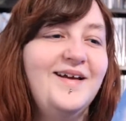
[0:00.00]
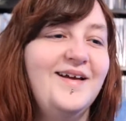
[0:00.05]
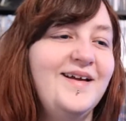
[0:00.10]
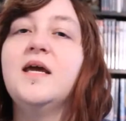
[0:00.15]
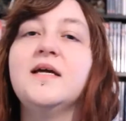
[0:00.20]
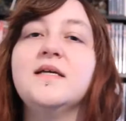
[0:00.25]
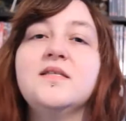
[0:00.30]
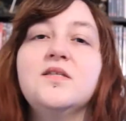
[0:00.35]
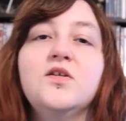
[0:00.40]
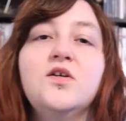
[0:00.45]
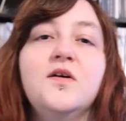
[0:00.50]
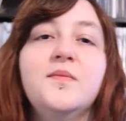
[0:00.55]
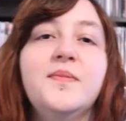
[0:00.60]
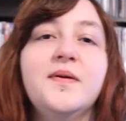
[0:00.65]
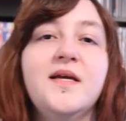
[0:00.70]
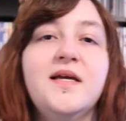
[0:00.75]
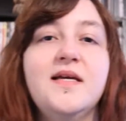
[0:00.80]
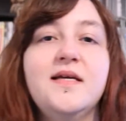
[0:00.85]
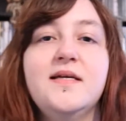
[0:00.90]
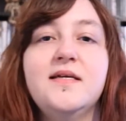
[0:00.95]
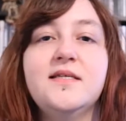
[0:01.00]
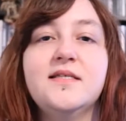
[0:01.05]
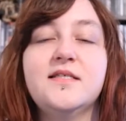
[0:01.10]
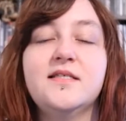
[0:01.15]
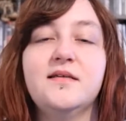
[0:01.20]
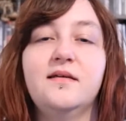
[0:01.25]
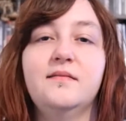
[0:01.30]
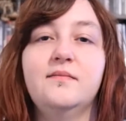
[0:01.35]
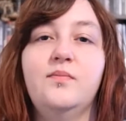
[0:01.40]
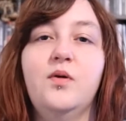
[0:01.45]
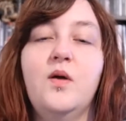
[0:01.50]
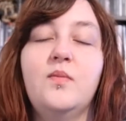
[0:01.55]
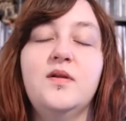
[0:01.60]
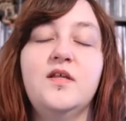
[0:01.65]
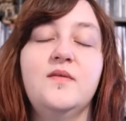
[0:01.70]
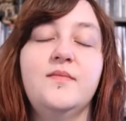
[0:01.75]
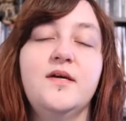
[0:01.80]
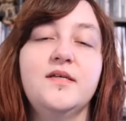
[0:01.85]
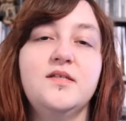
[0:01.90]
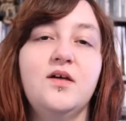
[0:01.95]
Next up is probably
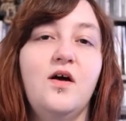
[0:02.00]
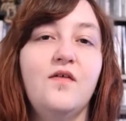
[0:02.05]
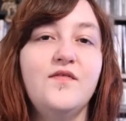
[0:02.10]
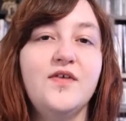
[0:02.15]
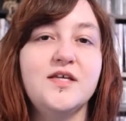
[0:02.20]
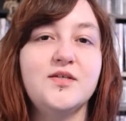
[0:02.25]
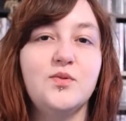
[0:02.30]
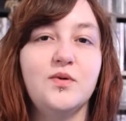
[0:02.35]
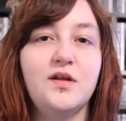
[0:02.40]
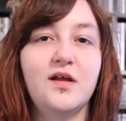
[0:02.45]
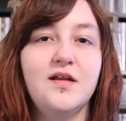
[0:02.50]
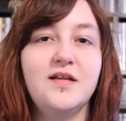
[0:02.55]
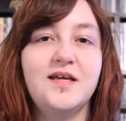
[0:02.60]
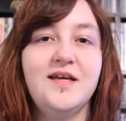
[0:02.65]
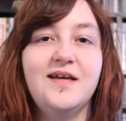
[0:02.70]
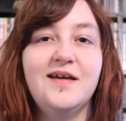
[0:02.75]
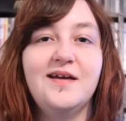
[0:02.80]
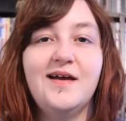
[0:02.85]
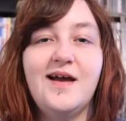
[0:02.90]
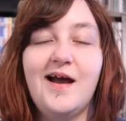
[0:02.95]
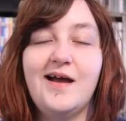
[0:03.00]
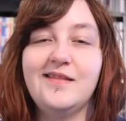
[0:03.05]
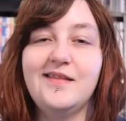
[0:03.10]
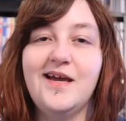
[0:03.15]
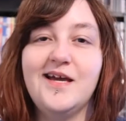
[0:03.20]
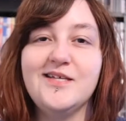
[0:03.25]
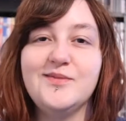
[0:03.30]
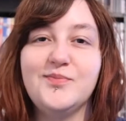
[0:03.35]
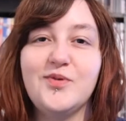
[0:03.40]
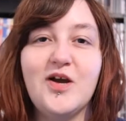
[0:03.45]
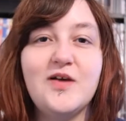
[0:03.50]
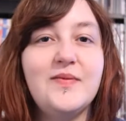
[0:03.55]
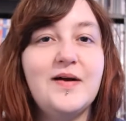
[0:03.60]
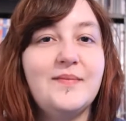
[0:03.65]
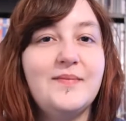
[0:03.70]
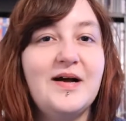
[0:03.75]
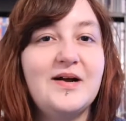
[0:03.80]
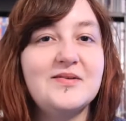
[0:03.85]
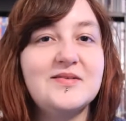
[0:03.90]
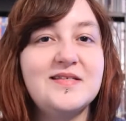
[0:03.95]
the most obvious one on here, and that is Brokeback
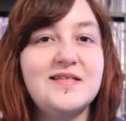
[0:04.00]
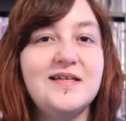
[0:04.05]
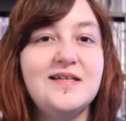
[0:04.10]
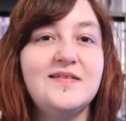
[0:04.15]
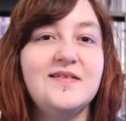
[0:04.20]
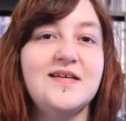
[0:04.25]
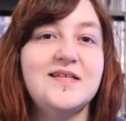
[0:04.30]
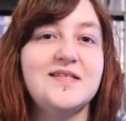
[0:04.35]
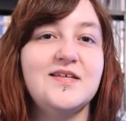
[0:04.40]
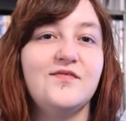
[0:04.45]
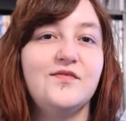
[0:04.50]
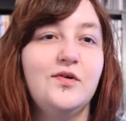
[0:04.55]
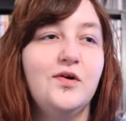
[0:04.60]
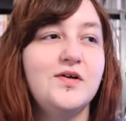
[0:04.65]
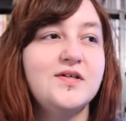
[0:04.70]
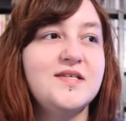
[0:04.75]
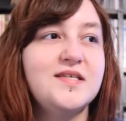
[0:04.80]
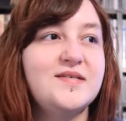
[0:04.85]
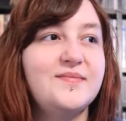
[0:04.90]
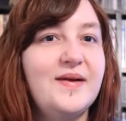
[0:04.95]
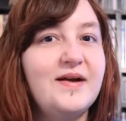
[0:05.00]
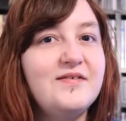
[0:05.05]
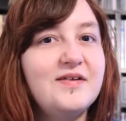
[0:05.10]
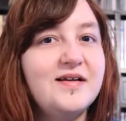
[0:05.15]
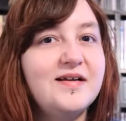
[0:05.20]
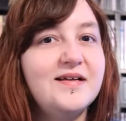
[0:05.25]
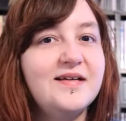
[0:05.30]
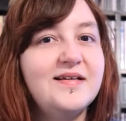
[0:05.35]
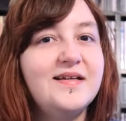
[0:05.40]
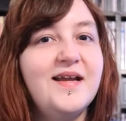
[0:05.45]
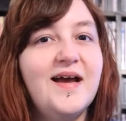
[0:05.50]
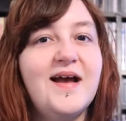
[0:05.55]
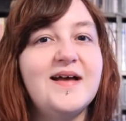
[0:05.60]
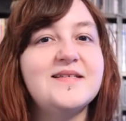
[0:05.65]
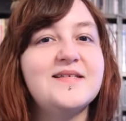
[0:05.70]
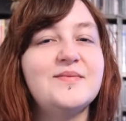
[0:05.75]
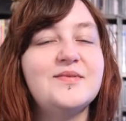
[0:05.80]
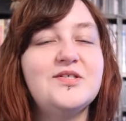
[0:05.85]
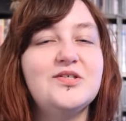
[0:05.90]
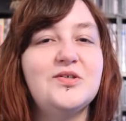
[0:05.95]
Mountain. This, of course, is American,
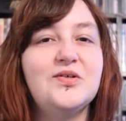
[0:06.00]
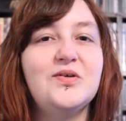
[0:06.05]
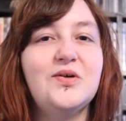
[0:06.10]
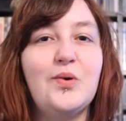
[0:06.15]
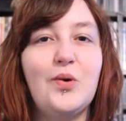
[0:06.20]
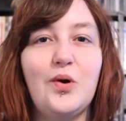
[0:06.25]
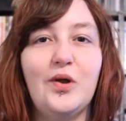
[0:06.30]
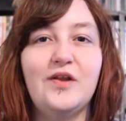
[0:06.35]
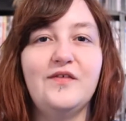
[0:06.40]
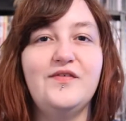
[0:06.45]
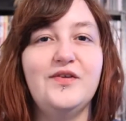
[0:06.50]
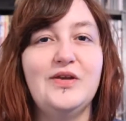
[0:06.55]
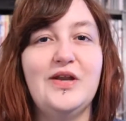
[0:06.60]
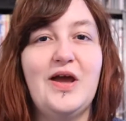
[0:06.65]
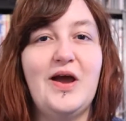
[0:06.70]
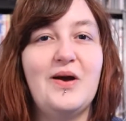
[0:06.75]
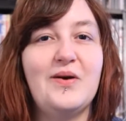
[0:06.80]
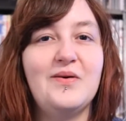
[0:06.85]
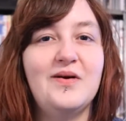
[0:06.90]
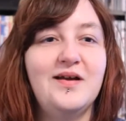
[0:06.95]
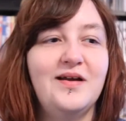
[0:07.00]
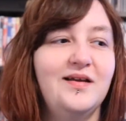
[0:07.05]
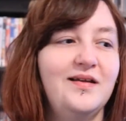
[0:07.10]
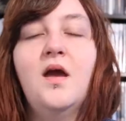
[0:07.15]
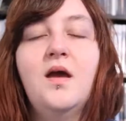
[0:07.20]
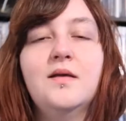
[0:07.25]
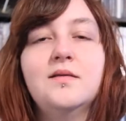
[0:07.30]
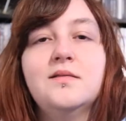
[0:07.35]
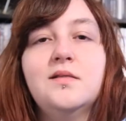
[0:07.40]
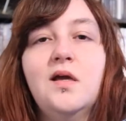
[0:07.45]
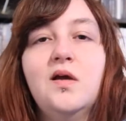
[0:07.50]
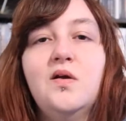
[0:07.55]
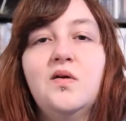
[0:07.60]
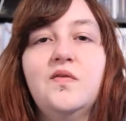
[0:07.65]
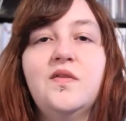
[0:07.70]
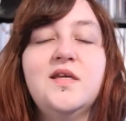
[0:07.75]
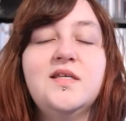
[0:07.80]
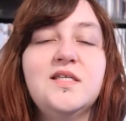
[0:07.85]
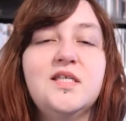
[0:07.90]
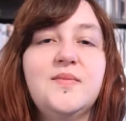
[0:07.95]
as I'm sure all of you know. So
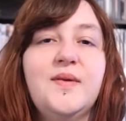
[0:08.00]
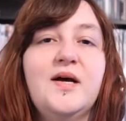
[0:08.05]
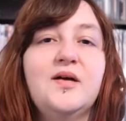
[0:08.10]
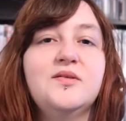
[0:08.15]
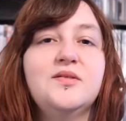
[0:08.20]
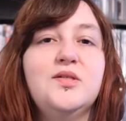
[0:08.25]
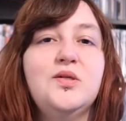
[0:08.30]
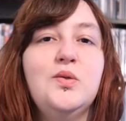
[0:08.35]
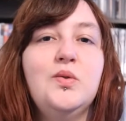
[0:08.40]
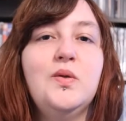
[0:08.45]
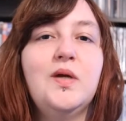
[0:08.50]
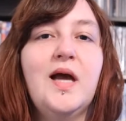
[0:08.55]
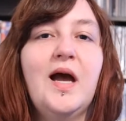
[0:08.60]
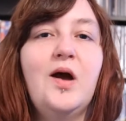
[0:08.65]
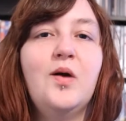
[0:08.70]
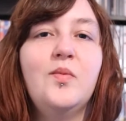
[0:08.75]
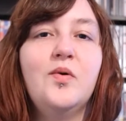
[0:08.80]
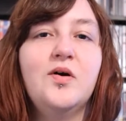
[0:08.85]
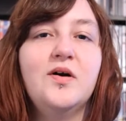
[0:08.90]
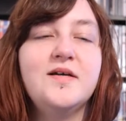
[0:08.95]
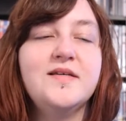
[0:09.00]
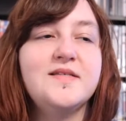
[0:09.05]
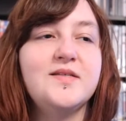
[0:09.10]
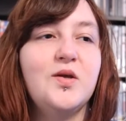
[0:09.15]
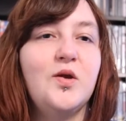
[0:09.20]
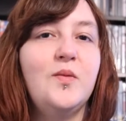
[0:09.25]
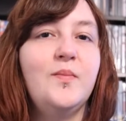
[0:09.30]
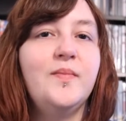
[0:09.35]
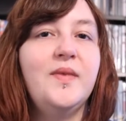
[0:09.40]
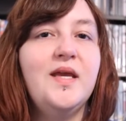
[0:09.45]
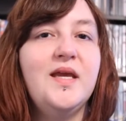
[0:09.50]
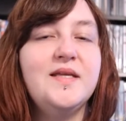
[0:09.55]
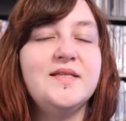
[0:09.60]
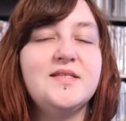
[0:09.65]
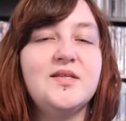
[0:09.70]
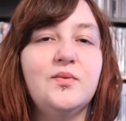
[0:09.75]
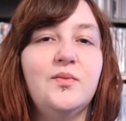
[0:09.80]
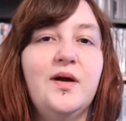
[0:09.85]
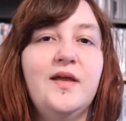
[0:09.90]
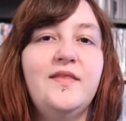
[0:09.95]
this is about two cowboys who
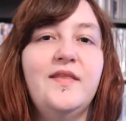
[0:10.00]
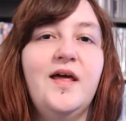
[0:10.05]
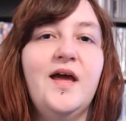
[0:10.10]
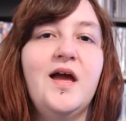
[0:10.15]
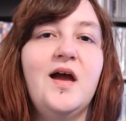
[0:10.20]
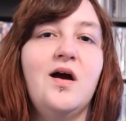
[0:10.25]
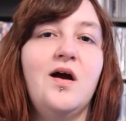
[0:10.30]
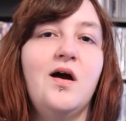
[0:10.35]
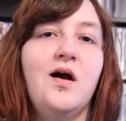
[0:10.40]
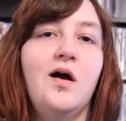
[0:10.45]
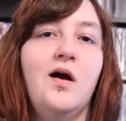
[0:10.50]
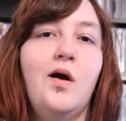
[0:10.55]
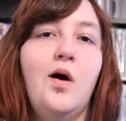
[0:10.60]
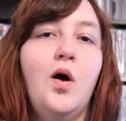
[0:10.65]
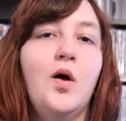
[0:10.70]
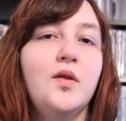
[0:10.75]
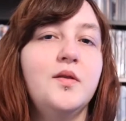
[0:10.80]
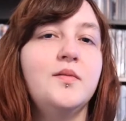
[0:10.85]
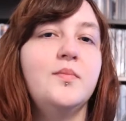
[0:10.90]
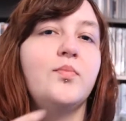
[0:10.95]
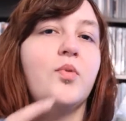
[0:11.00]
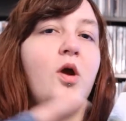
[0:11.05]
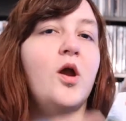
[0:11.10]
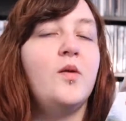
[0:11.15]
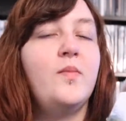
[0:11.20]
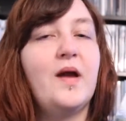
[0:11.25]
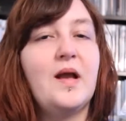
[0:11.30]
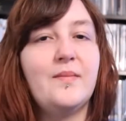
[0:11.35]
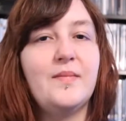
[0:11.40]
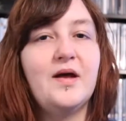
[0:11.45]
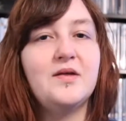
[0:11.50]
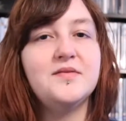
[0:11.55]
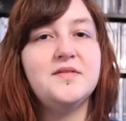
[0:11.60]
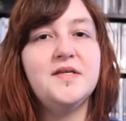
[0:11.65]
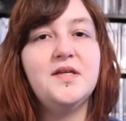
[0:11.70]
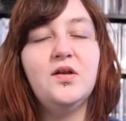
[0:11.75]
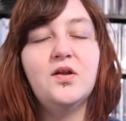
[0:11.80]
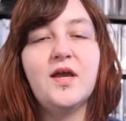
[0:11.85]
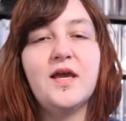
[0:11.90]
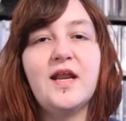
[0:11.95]
meet when they are on Brokeback
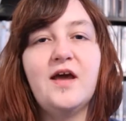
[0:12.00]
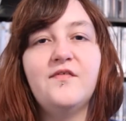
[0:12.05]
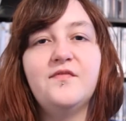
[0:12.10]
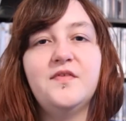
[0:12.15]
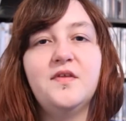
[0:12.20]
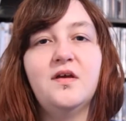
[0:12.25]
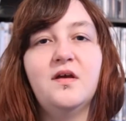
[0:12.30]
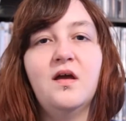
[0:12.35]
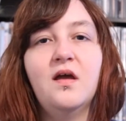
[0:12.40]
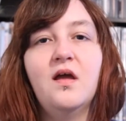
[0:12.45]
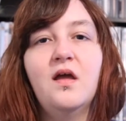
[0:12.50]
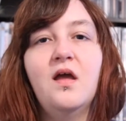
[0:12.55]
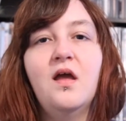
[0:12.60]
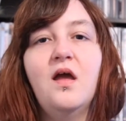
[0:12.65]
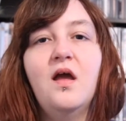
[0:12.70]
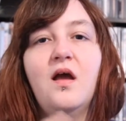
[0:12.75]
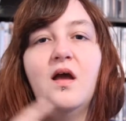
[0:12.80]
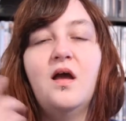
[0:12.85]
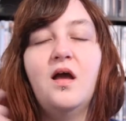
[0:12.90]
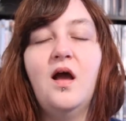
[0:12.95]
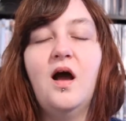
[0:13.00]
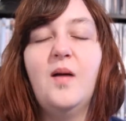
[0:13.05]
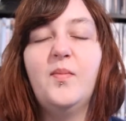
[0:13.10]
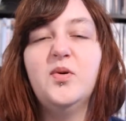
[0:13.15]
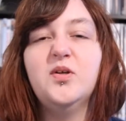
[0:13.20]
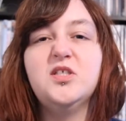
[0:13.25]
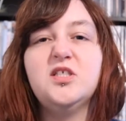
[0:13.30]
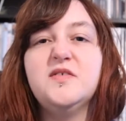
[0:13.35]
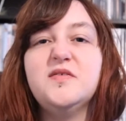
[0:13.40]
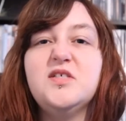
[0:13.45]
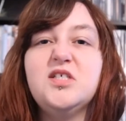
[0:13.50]
Mountain looking after a bunch of